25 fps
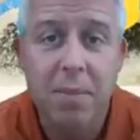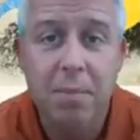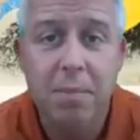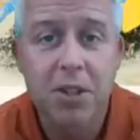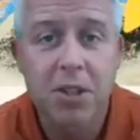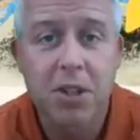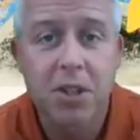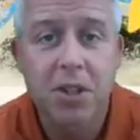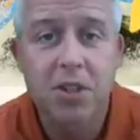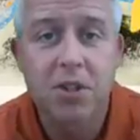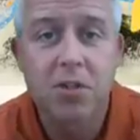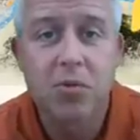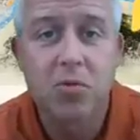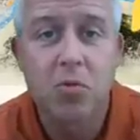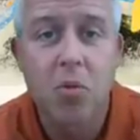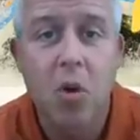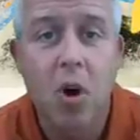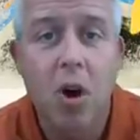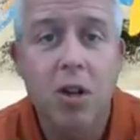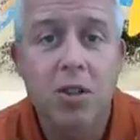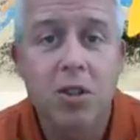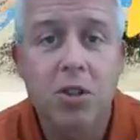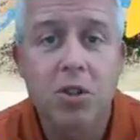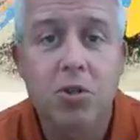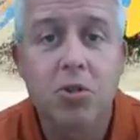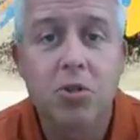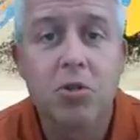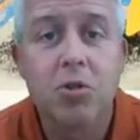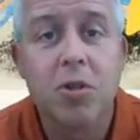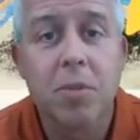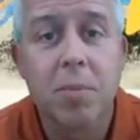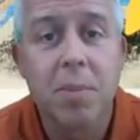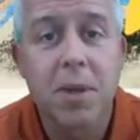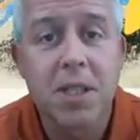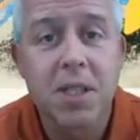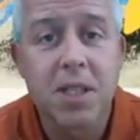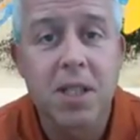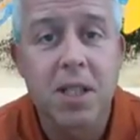at Michigan's Ross School
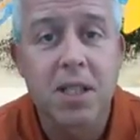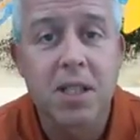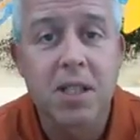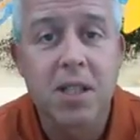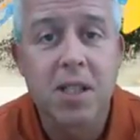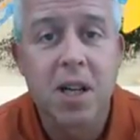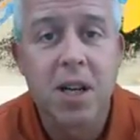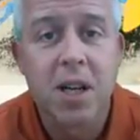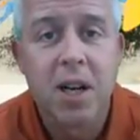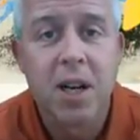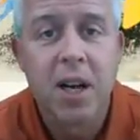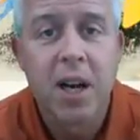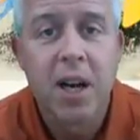of Business.